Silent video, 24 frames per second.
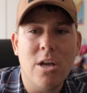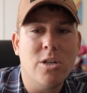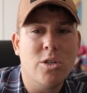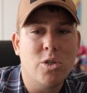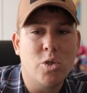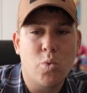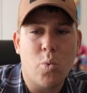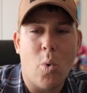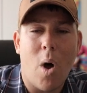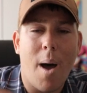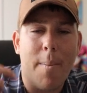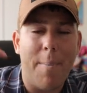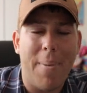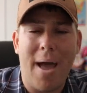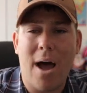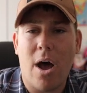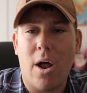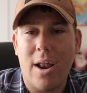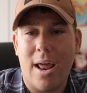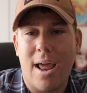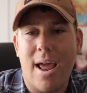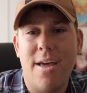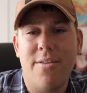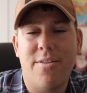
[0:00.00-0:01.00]
swap
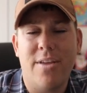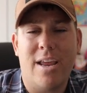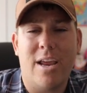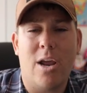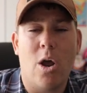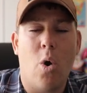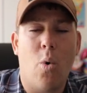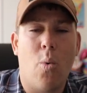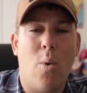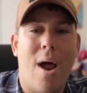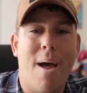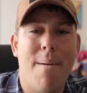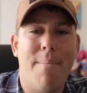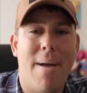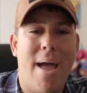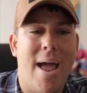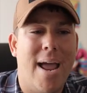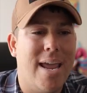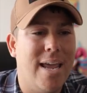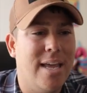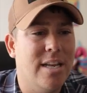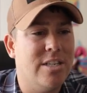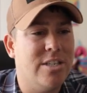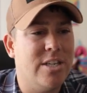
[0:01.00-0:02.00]
out, and then go right
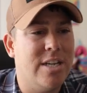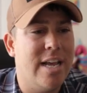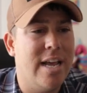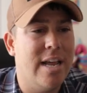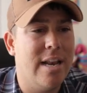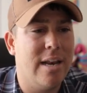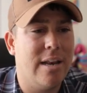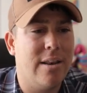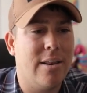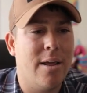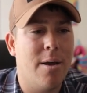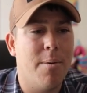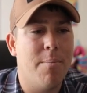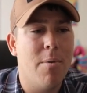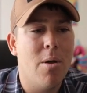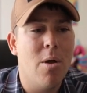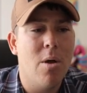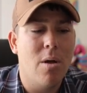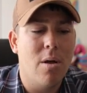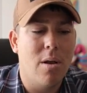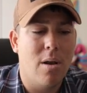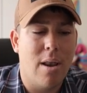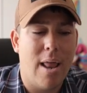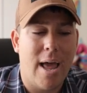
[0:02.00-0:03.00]
back into hitting them
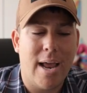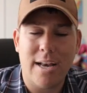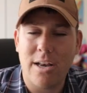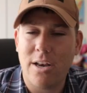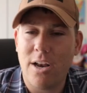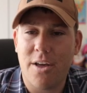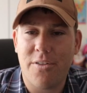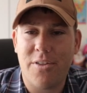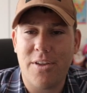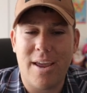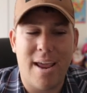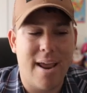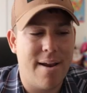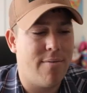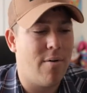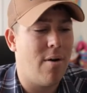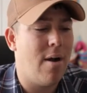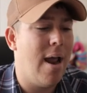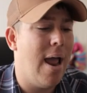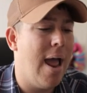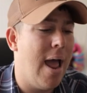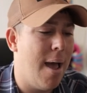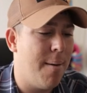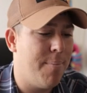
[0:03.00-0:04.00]
like nothing ever
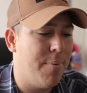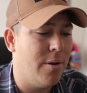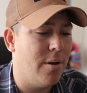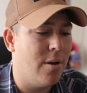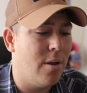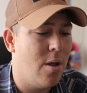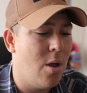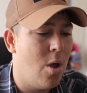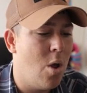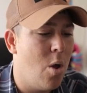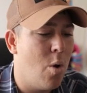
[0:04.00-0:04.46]
happened.